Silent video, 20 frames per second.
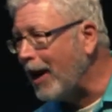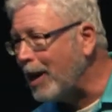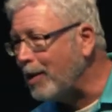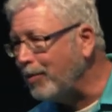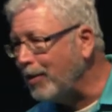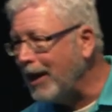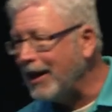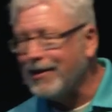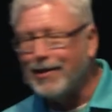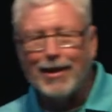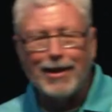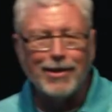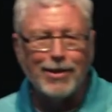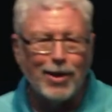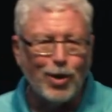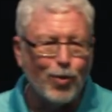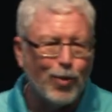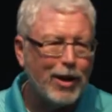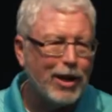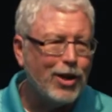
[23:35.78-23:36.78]
to bless us
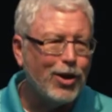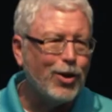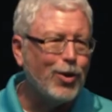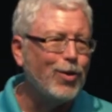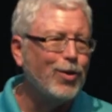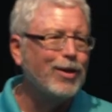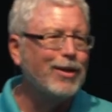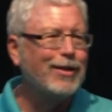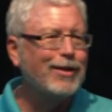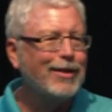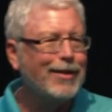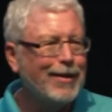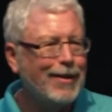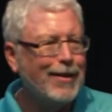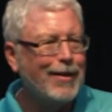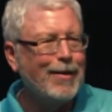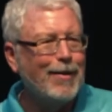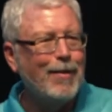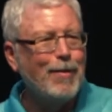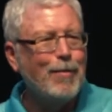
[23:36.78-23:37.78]
than we do,
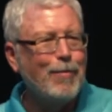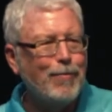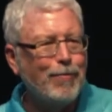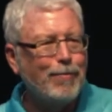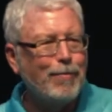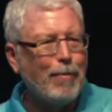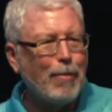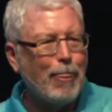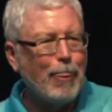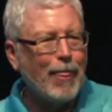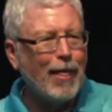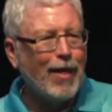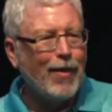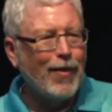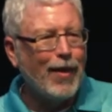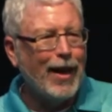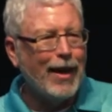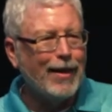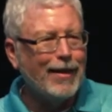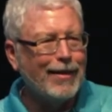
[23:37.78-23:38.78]

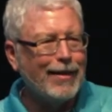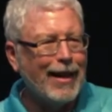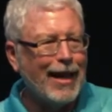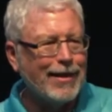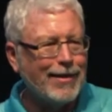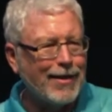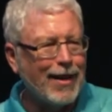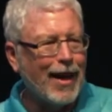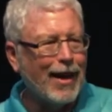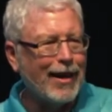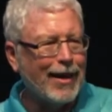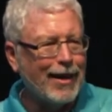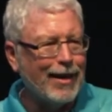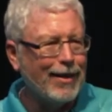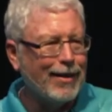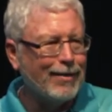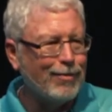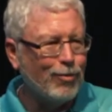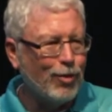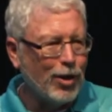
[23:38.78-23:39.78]
that, that's not going to
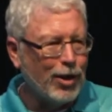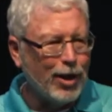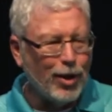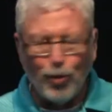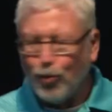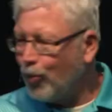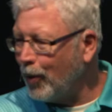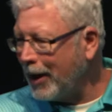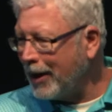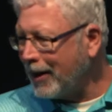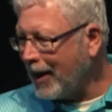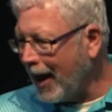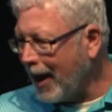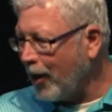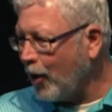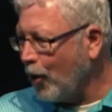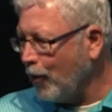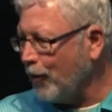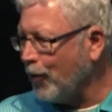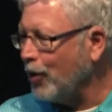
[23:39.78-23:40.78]
really win God
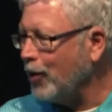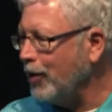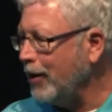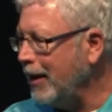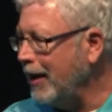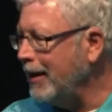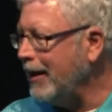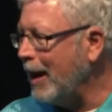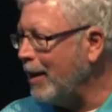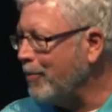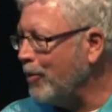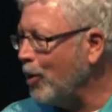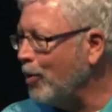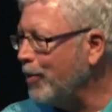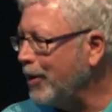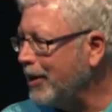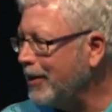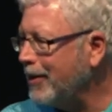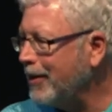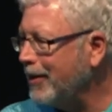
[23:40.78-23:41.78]
over in that moment.